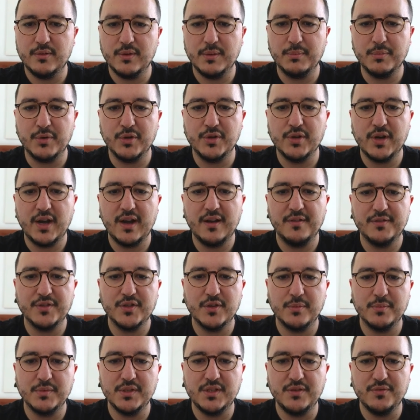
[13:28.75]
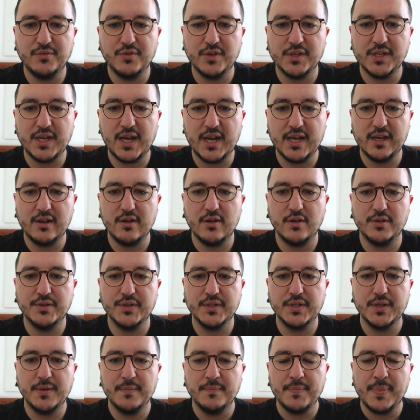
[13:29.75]
I'm going to have some different
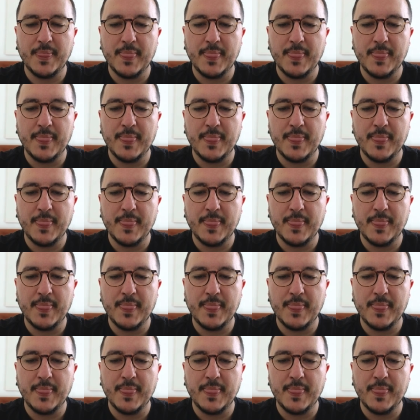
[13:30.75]
icons.